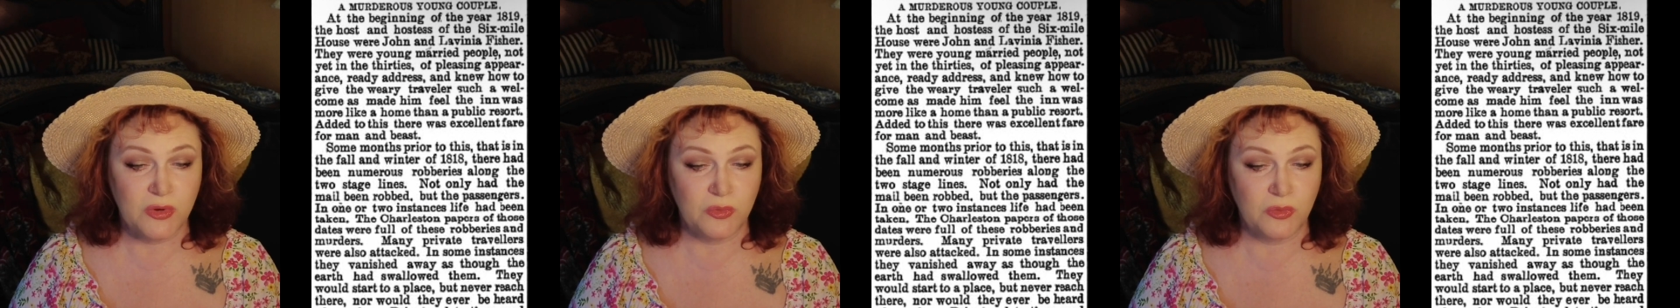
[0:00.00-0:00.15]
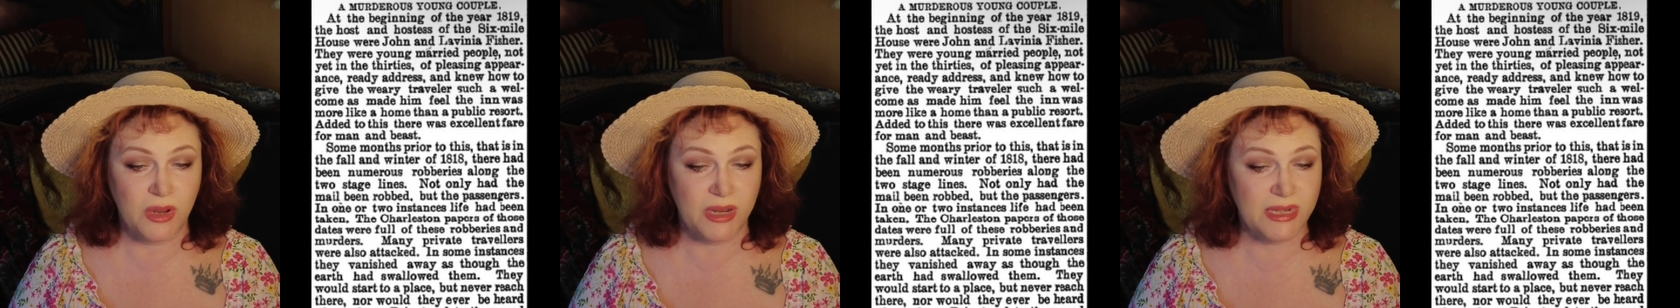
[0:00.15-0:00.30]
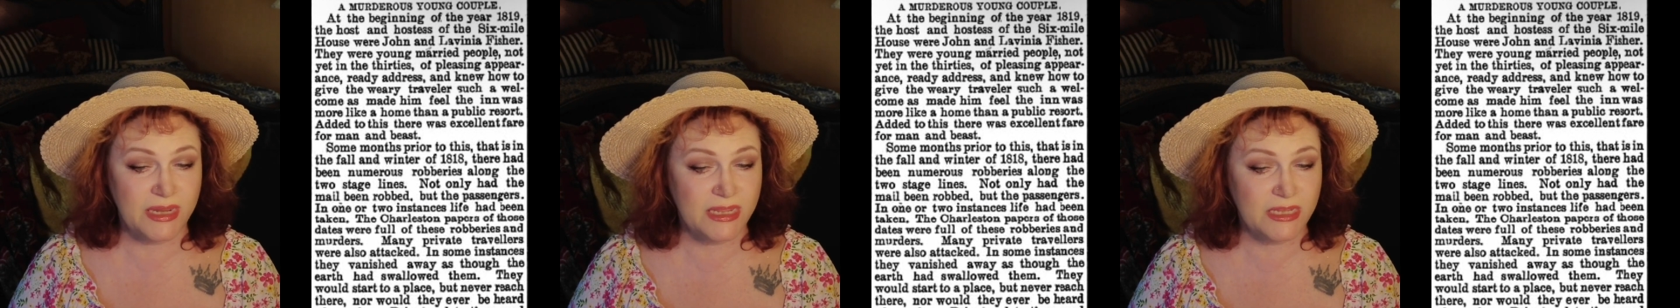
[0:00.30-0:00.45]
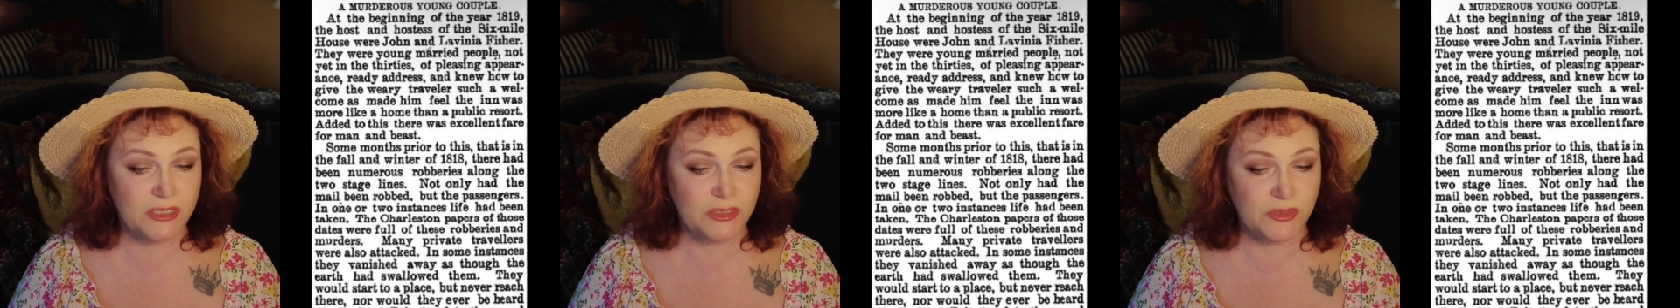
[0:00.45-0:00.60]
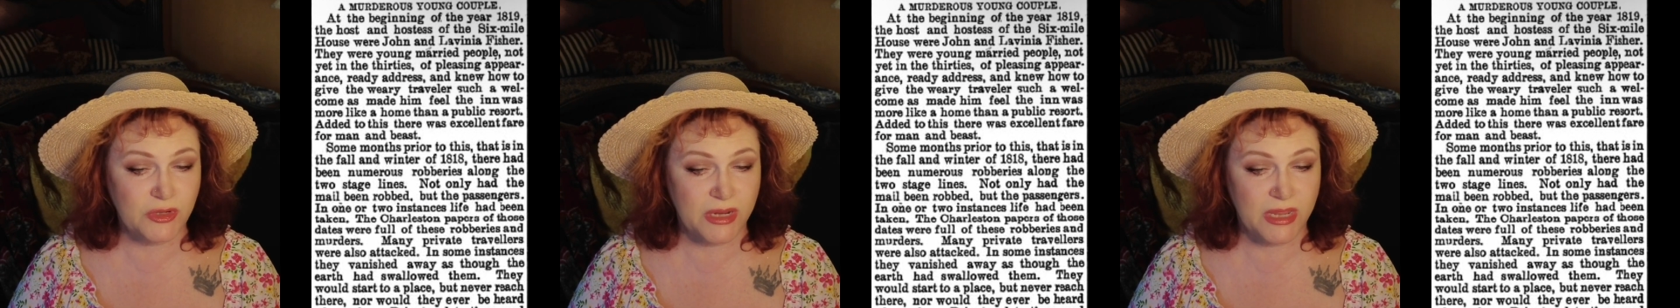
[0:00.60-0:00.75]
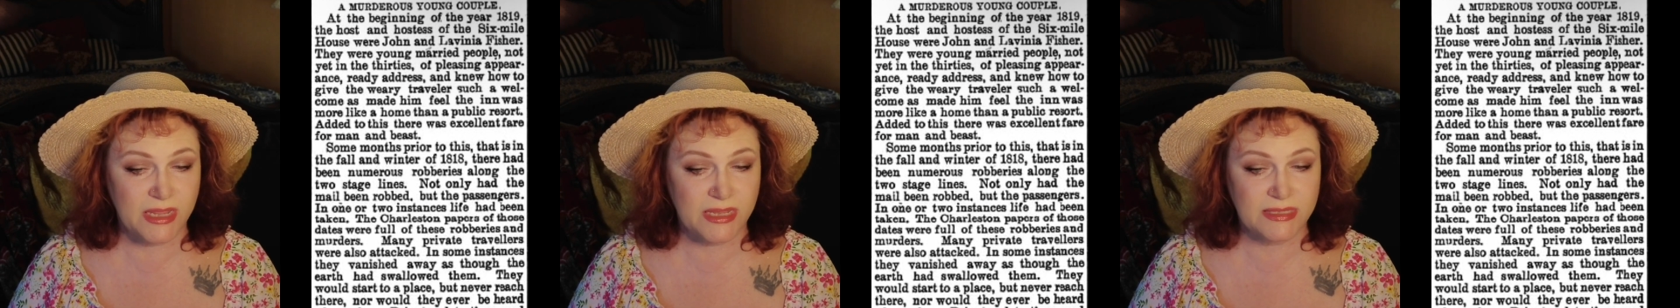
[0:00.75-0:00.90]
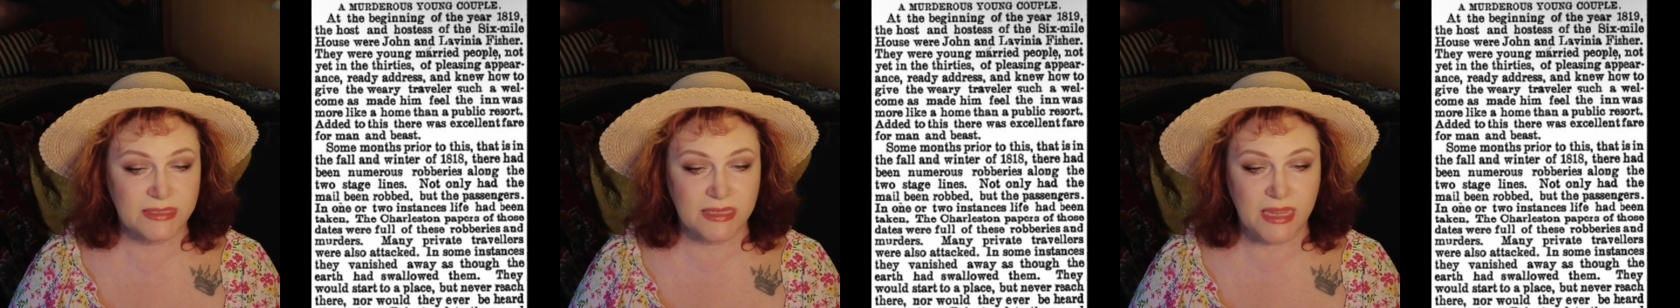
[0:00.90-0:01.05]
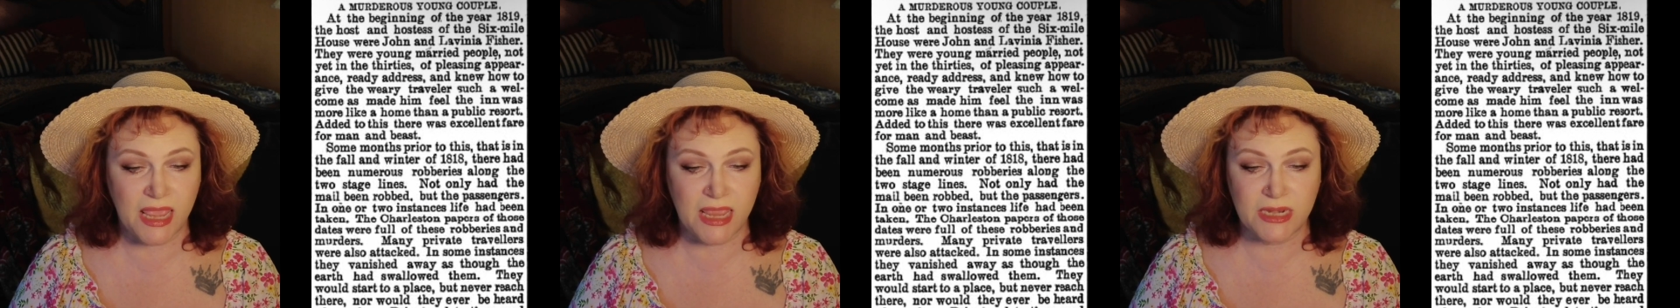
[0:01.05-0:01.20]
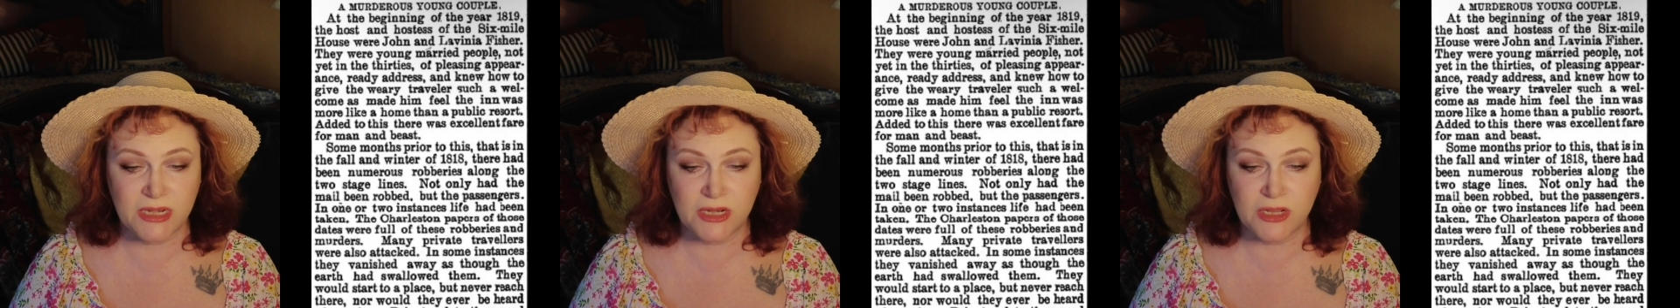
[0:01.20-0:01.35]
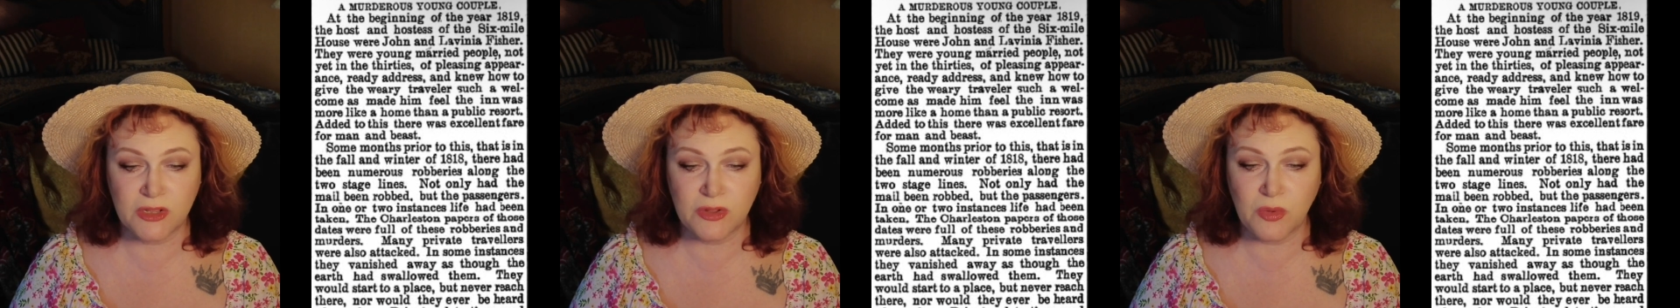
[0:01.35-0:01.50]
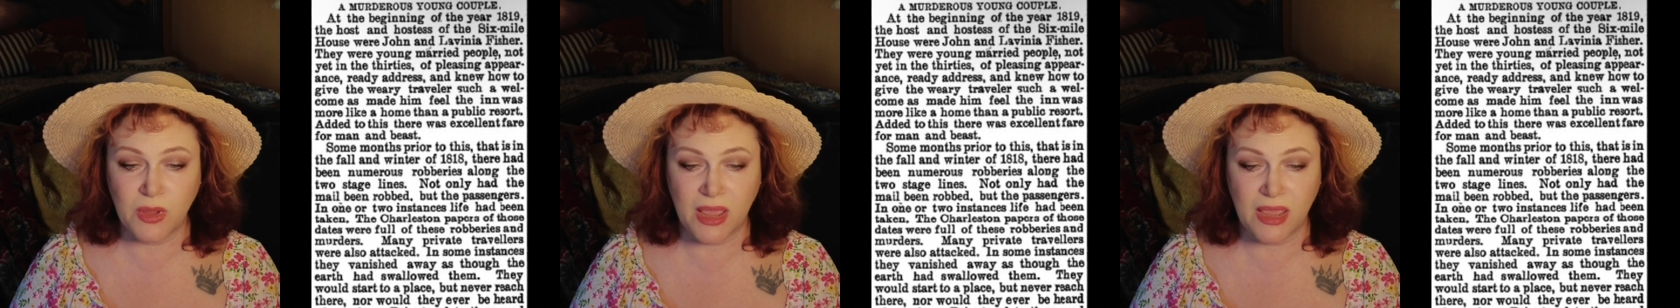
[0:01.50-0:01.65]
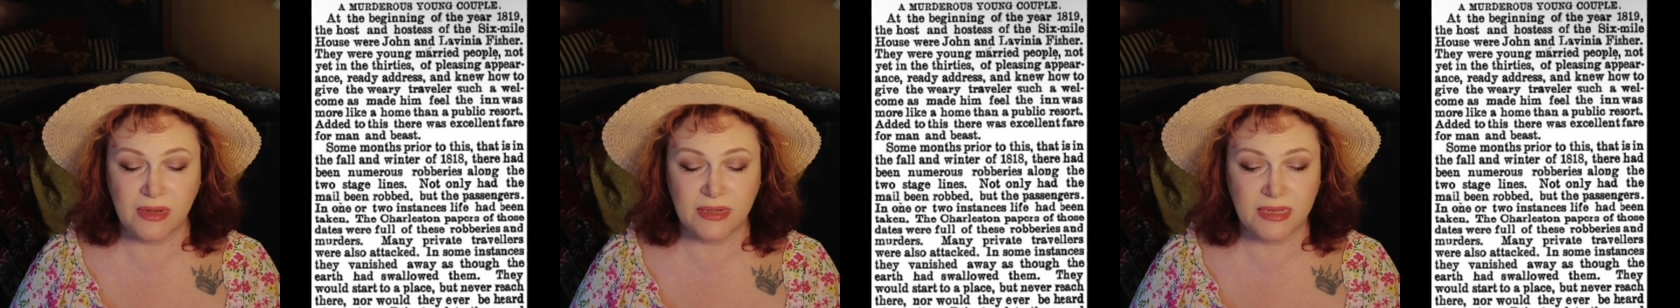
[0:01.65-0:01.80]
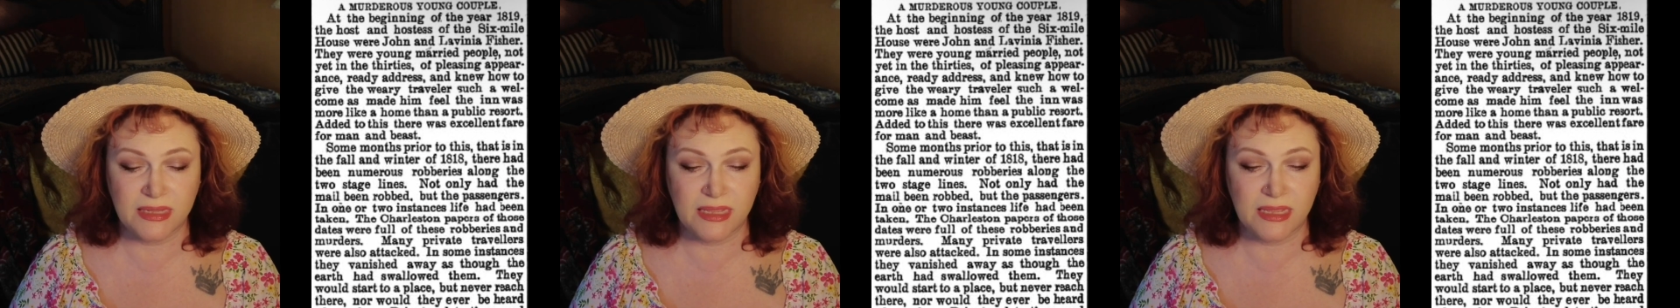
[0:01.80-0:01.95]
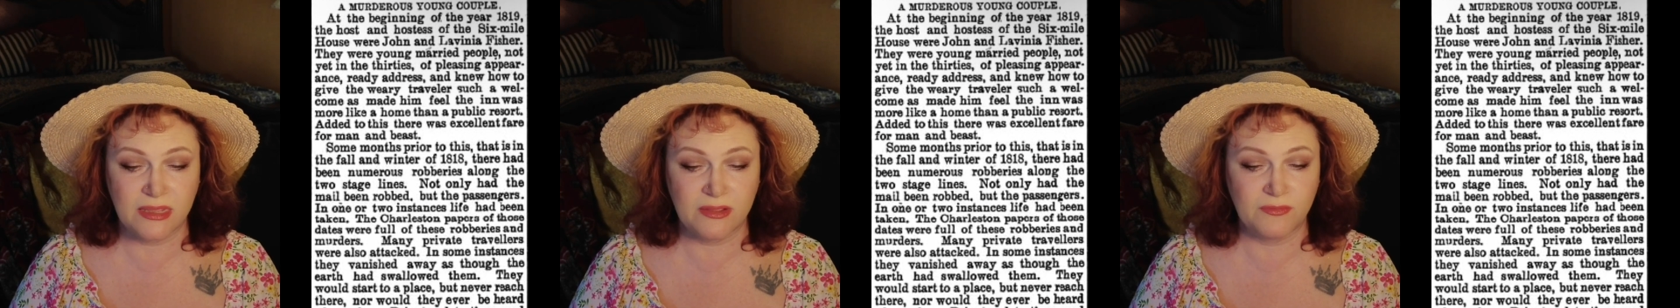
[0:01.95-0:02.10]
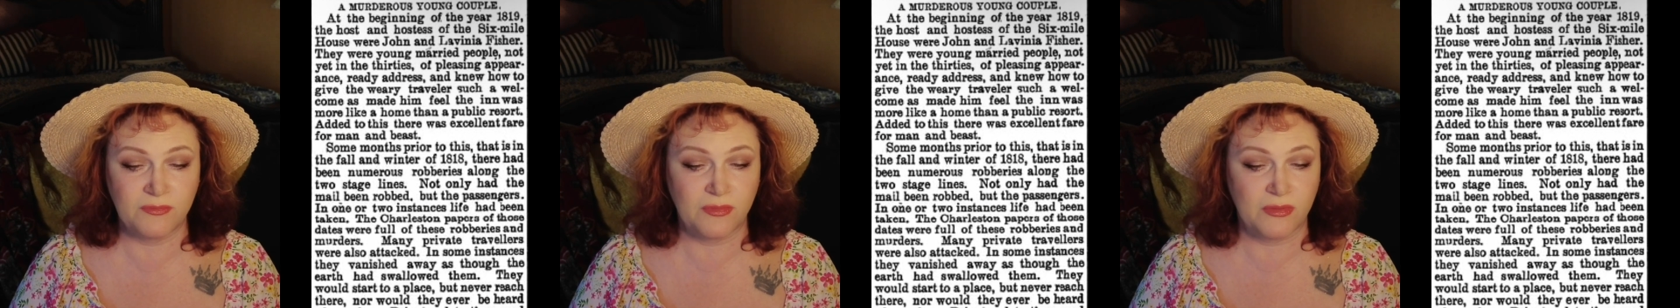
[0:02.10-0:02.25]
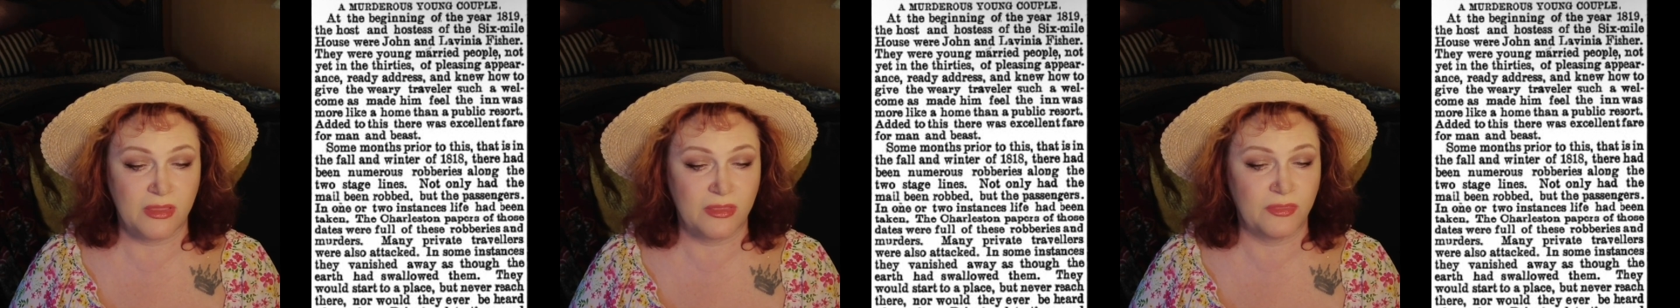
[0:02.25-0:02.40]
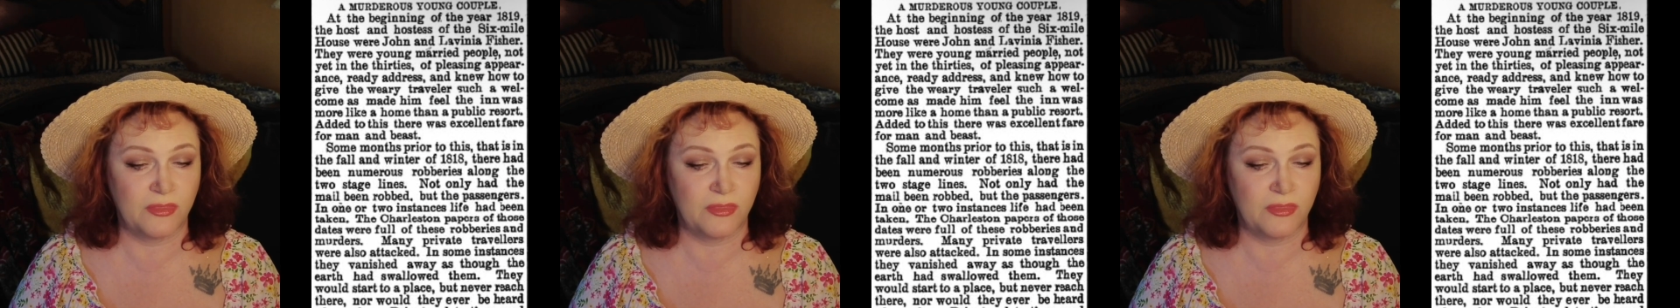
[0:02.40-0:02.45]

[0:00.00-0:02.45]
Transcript: ready address, and knew how to give